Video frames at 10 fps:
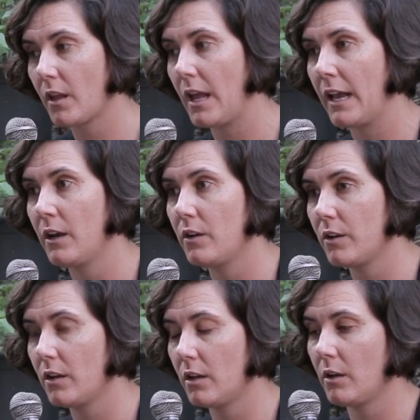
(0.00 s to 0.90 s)
and
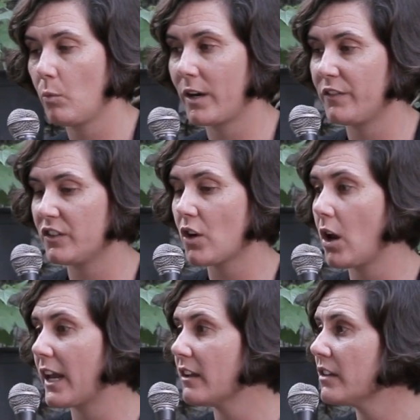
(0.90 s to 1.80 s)
uh, one of his
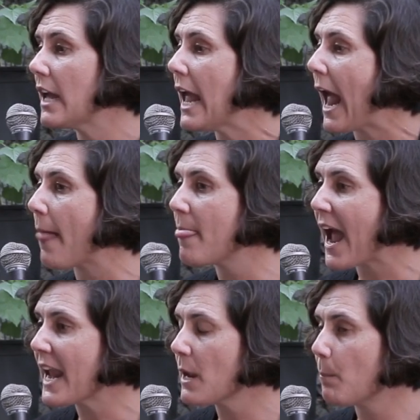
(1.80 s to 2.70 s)
colleagues, and
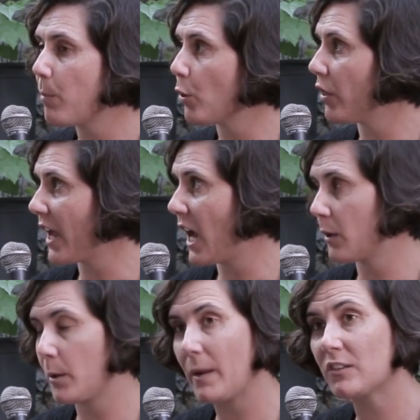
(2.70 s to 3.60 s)
they put the
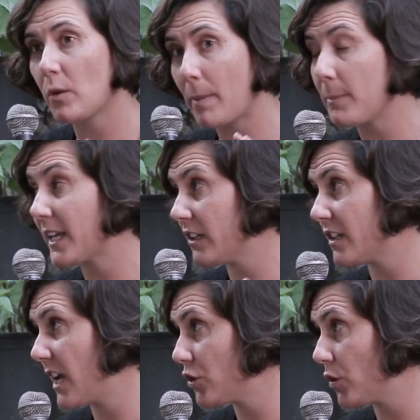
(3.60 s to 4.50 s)
argument based on public
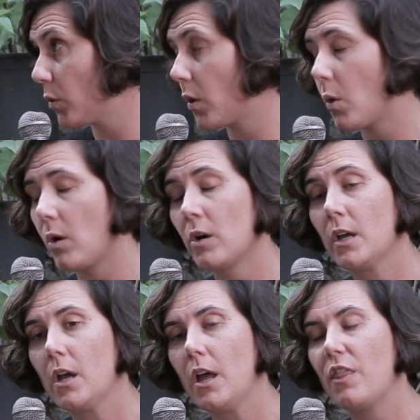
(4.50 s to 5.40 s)
international law
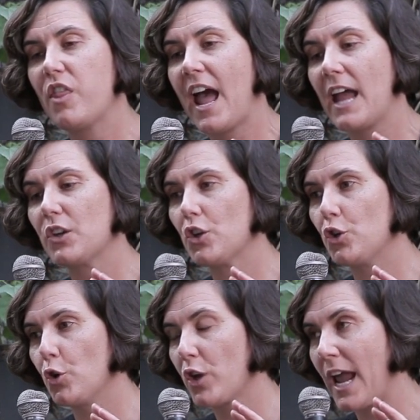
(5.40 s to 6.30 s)
that
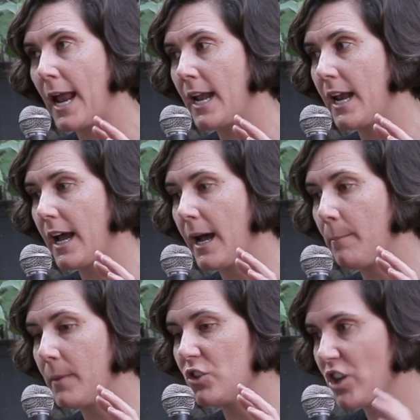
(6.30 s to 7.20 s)
you can
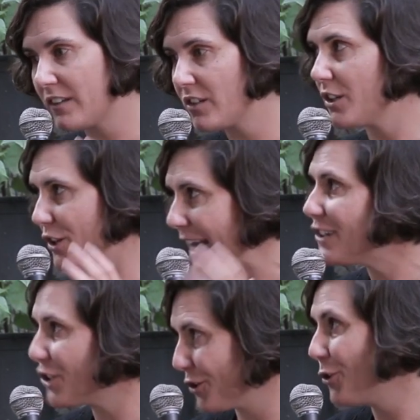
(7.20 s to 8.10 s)
um, just you need
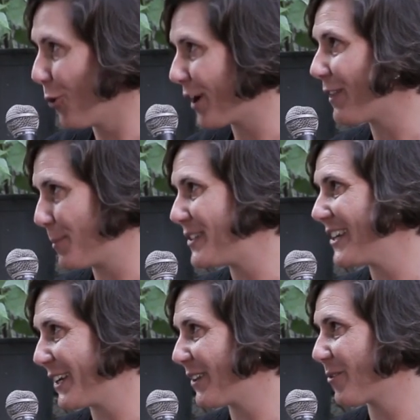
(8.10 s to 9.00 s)
to look at the
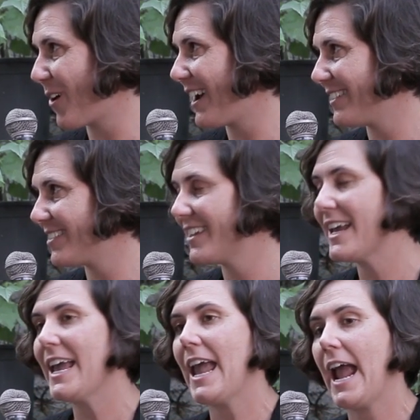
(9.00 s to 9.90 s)
particular rights
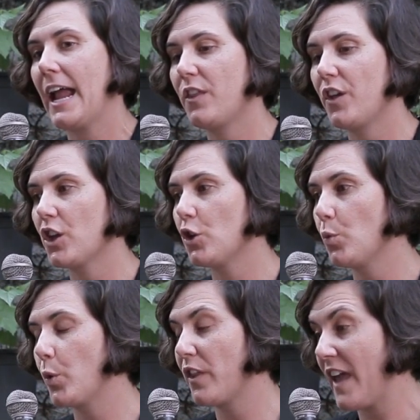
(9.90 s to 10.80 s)
and that you
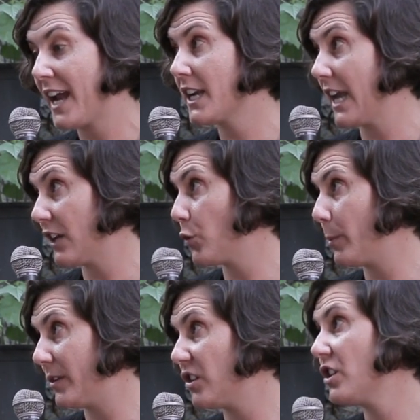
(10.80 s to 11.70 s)
would then get to a
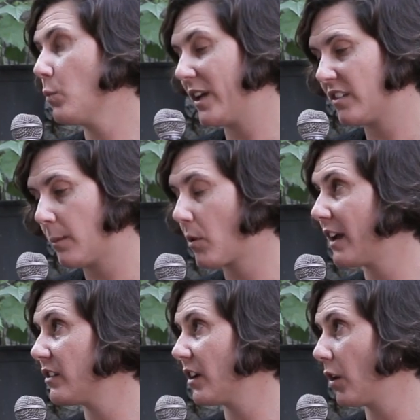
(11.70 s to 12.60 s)
position where some
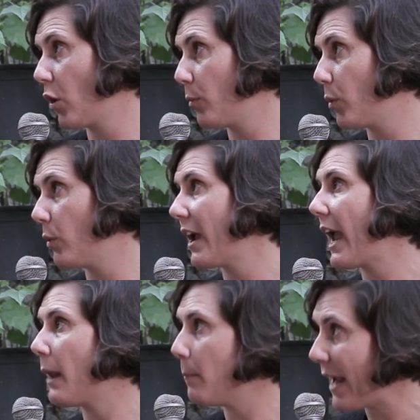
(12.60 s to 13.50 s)
rights are global
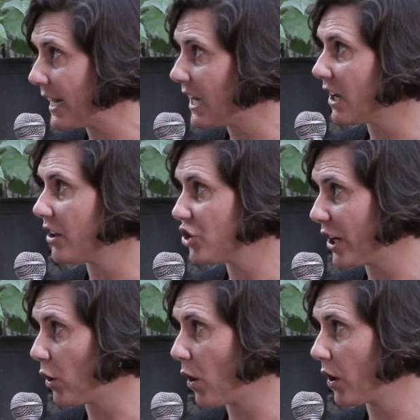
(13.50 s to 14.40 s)
and many are
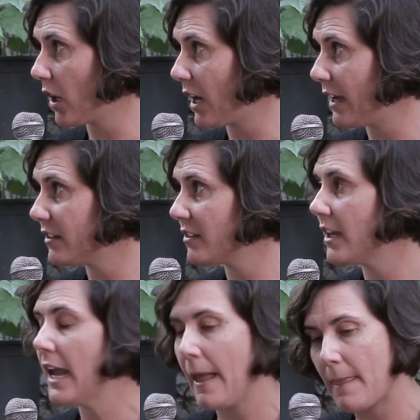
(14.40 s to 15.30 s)
geolocalized,
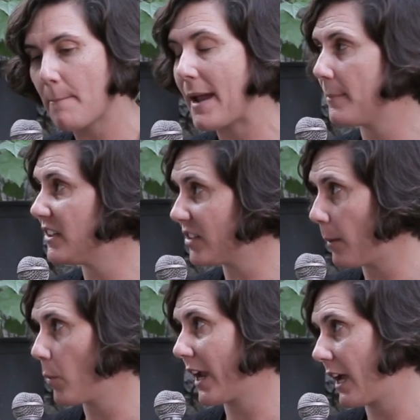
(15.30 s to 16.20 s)
and then maybe some
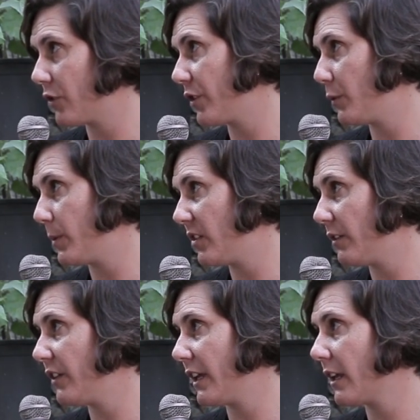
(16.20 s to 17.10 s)
where country
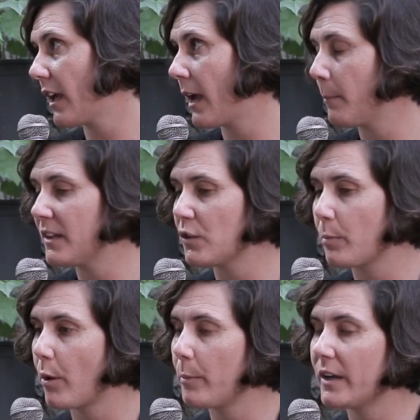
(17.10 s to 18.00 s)
specific um, is
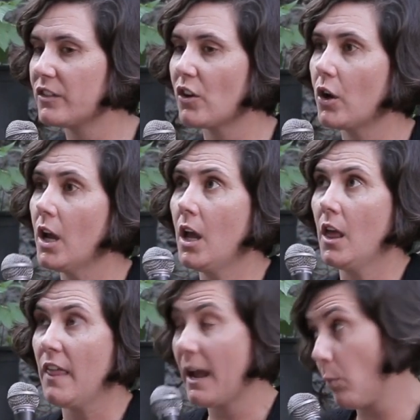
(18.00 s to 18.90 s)
appropriate. So
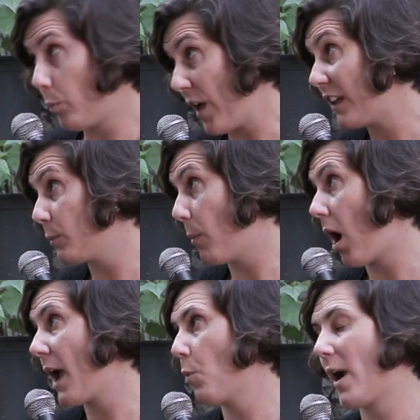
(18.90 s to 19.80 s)
that that's
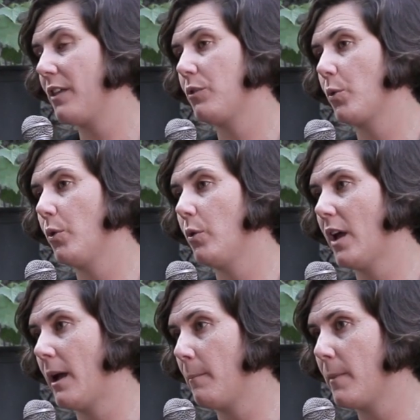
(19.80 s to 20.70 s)
my way through
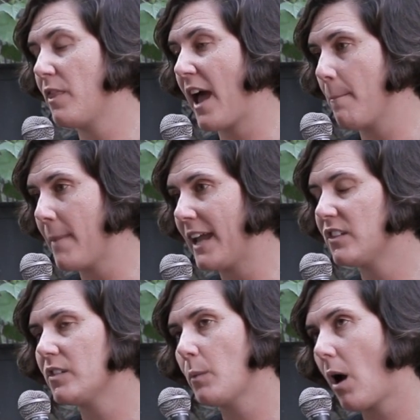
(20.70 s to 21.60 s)
um, that
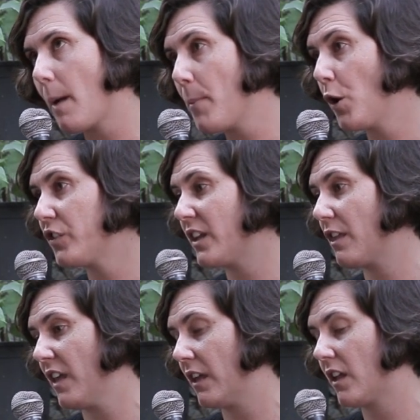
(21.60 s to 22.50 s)
mess. I personally
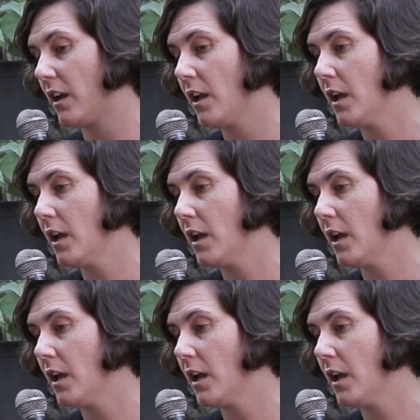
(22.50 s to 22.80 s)
think that